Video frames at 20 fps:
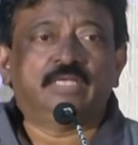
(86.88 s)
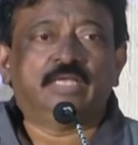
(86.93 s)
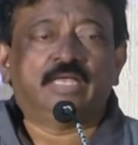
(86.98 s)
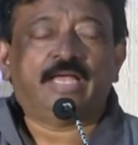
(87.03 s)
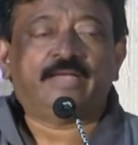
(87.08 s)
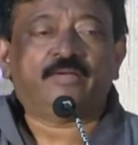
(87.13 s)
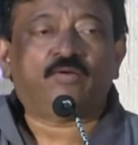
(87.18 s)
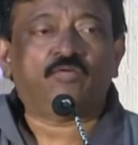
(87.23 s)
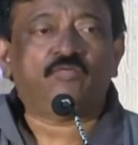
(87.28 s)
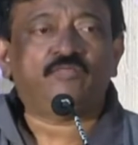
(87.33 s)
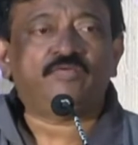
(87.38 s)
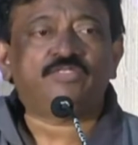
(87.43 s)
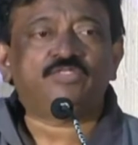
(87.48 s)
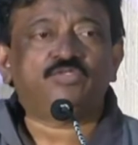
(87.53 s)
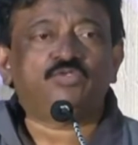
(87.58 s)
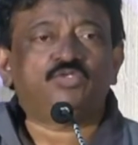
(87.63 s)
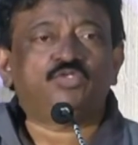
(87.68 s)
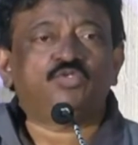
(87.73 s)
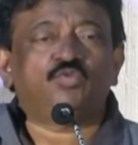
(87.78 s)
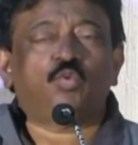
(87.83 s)
I always
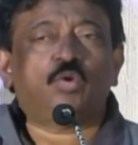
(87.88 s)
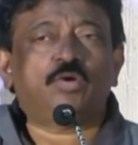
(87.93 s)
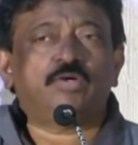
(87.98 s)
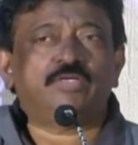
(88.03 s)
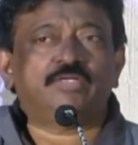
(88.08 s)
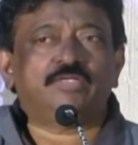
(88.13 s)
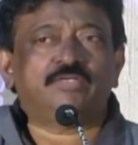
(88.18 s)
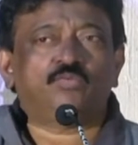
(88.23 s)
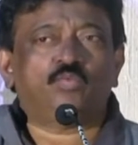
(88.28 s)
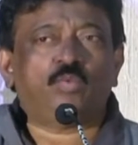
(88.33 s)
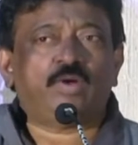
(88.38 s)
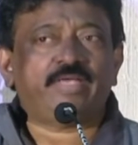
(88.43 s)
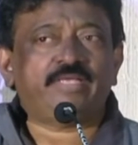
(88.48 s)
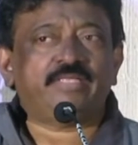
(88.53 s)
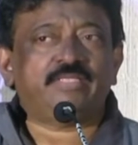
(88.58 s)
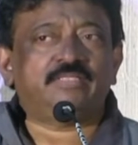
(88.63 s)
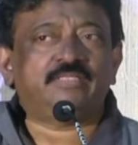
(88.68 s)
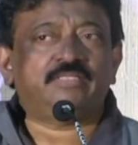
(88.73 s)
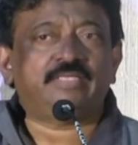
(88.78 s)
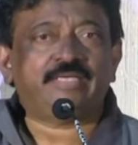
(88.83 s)
used to wonder
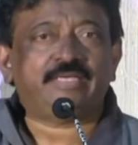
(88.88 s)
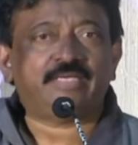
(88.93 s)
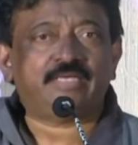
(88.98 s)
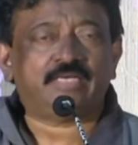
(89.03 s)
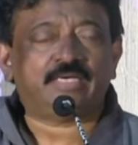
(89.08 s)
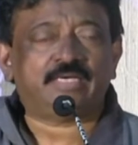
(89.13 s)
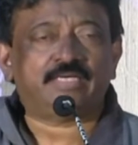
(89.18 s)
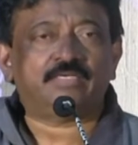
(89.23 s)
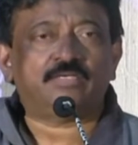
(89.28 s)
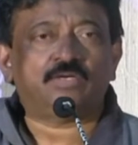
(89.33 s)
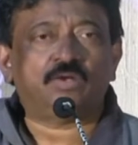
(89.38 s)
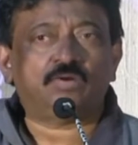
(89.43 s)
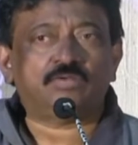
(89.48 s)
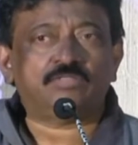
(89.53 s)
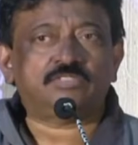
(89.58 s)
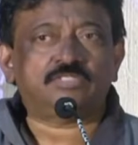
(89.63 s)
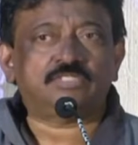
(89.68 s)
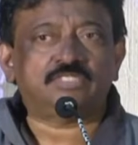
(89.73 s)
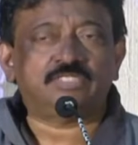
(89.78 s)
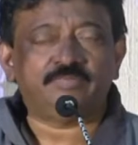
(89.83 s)
why they are
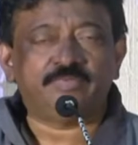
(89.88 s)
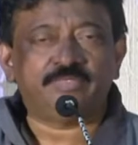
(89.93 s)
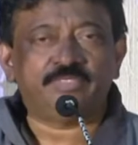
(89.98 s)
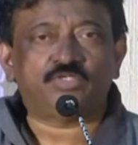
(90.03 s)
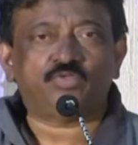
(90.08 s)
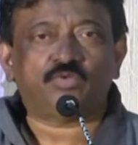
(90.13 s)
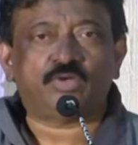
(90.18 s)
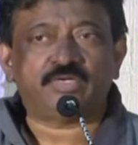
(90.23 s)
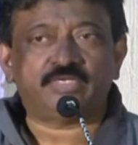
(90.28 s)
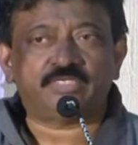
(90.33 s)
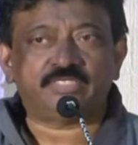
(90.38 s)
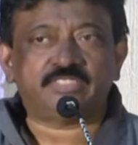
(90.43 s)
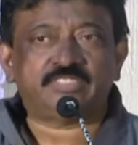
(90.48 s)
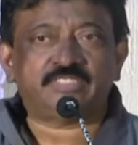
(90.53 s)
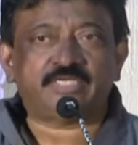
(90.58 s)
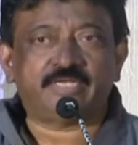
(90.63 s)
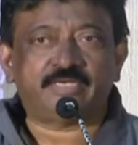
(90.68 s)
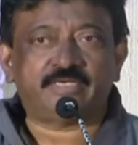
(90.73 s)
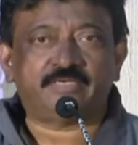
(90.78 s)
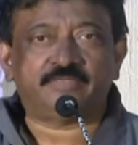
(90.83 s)
not seeming to
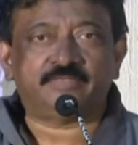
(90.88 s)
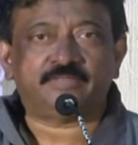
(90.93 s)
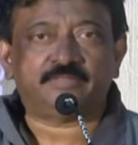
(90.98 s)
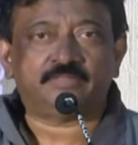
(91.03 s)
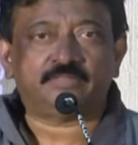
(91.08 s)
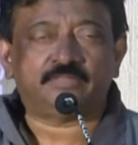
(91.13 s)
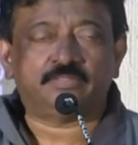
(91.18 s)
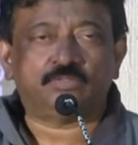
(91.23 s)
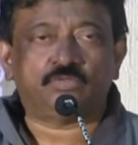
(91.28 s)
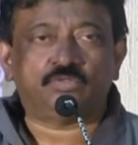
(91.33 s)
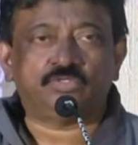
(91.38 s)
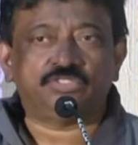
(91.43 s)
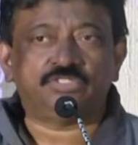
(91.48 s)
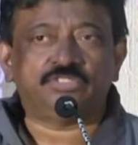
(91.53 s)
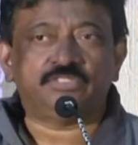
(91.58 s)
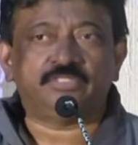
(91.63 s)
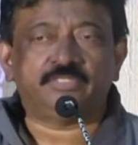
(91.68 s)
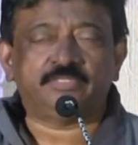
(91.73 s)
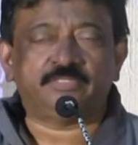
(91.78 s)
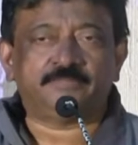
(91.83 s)
understand the
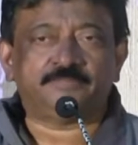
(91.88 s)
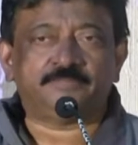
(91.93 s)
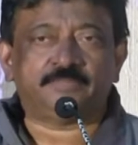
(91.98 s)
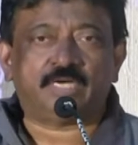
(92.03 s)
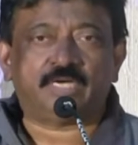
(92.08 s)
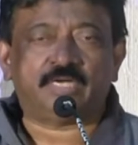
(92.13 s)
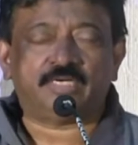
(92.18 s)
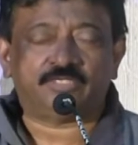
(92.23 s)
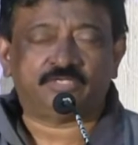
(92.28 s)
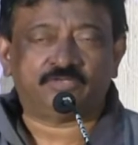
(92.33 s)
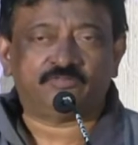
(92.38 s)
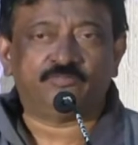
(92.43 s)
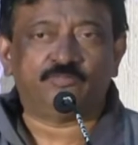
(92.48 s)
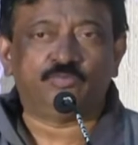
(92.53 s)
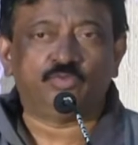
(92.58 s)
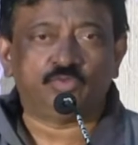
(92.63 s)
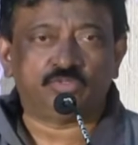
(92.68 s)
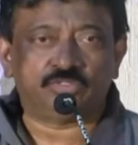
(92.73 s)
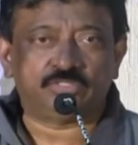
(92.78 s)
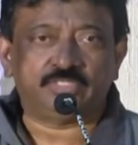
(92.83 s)
original art of
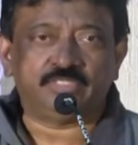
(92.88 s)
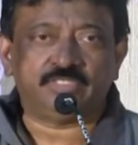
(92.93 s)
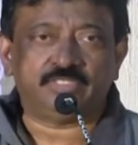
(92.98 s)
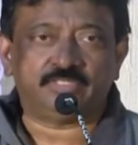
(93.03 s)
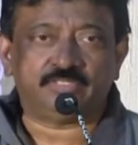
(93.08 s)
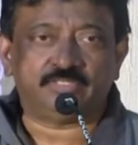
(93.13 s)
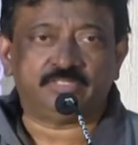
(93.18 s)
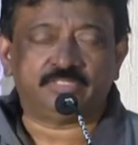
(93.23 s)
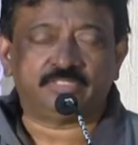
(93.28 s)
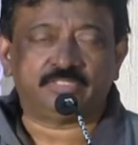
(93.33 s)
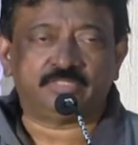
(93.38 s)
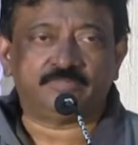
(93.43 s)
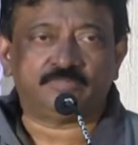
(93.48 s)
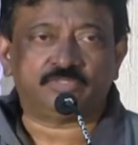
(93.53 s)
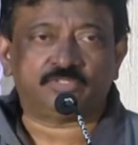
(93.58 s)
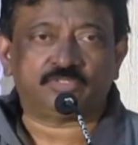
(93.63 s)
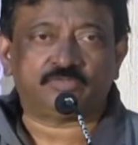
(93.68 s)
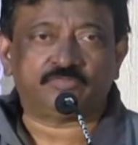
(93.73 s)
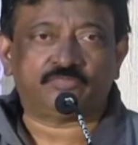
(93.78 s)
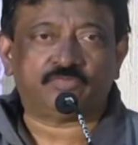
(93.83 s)
Bruce Lee in
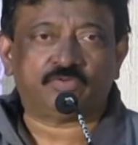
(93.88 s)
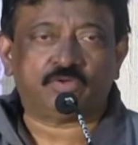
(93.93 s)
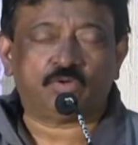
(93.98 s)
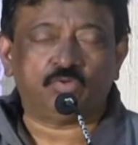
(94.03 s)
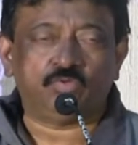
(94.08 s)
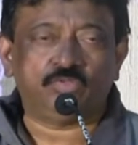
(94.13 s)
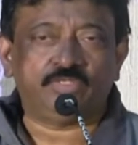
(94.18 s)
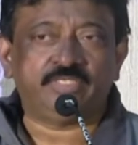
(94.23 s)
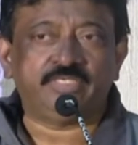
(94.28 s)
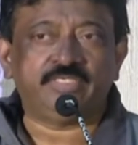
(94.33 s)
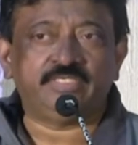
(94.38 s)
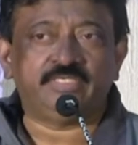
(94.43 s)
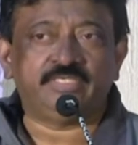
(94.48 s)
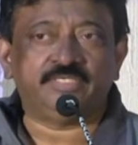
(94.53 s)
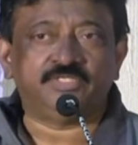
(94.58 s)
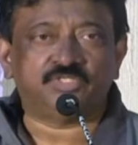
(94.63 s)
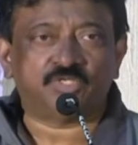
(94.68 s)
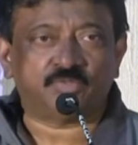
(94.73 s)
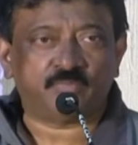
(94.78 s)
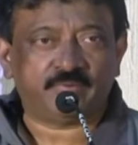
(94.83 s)
terms of how he
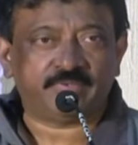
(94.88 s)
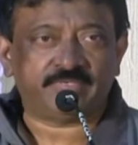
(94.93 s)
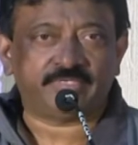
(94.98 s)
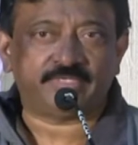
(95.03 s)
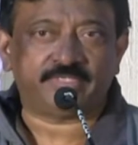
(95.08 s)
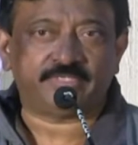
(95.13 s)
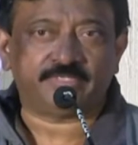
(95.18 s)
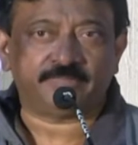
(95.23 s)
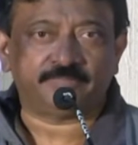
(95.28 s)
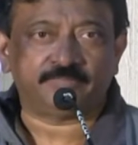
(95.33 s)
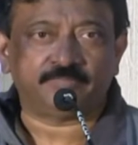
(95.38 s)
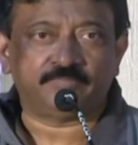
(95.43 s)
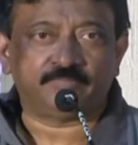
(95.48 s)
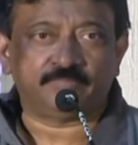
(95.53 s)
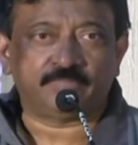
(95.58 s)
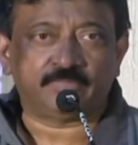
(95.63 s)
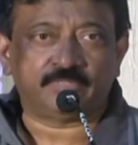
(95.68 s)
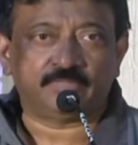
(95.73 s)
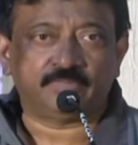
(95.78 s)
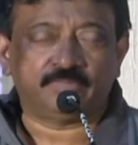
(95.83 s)
interpreted
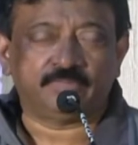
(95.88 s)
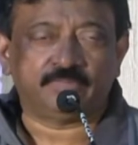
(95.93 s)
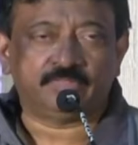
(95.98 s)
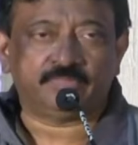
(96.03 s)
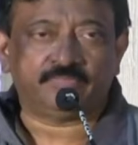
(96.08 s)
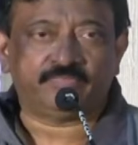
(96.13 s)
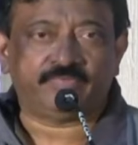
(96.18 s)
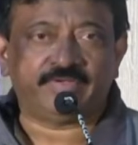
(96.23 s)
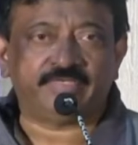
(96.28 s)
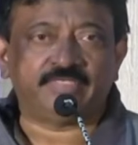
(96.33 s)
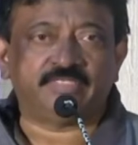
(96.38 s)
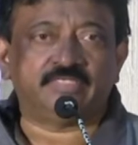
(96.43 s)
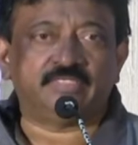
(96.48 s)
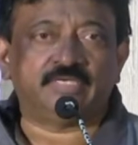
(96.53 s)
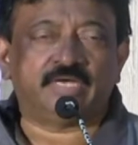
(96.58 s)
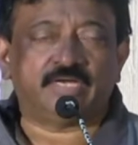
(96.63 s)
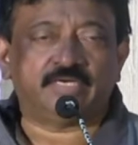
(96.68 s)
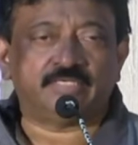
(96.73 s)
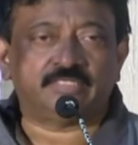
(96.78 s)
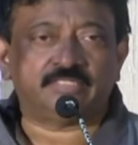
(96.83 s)
the fighting
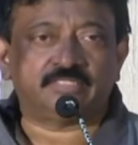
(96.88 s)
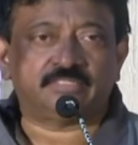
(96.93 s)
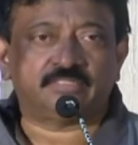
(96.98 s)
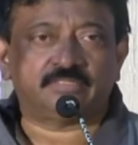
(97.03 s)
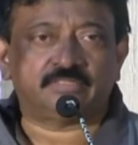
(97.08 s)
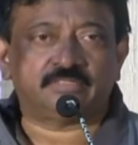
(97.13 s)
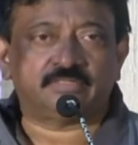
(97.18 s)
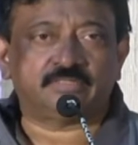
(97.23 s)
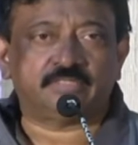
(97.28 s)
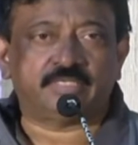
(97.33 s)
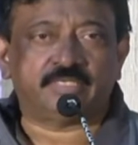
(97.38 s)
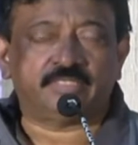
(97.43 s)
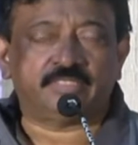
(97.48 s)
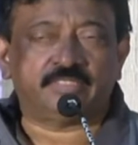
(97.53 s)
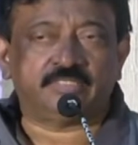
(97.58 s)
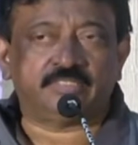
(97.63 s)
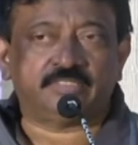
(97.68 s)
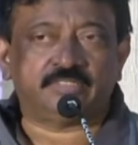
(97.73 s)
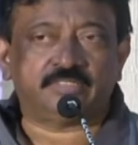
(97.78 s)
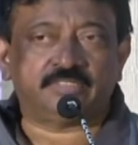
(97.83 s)
arts and
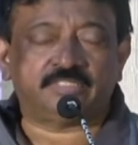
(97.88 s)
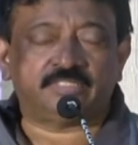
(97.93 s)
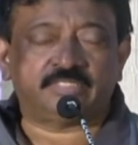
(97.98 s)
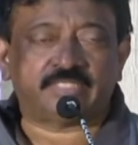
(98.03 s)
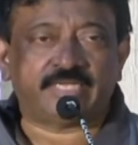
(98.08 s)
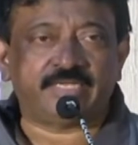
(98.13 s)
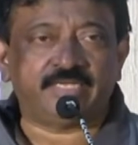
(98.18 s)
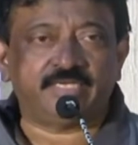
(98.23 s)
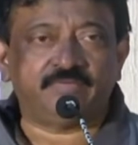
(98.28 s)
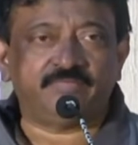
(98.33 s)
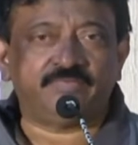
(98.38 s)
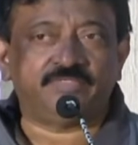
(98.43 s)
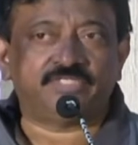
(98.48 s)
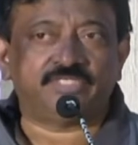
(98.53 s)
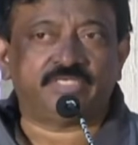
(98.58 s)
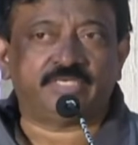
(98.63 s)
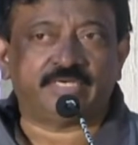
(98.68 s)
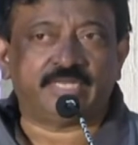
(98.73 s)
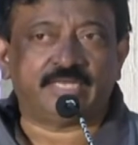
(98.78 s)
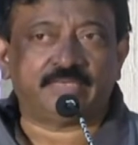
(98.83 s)
the style which
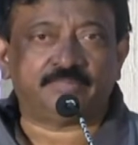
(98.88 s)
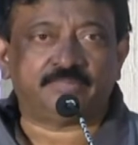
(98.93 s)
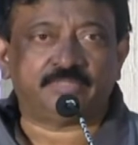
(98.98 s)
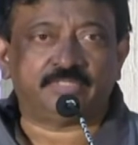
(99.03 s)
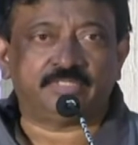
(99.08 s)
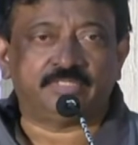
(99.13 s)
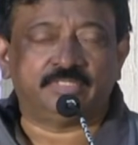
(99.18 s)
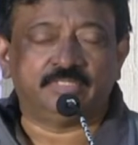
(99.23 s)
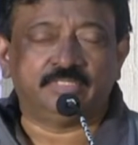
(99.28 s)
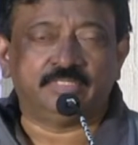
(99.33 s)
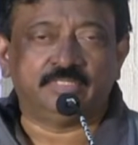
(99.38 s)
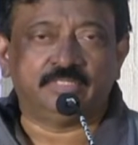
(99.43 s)
he adapted.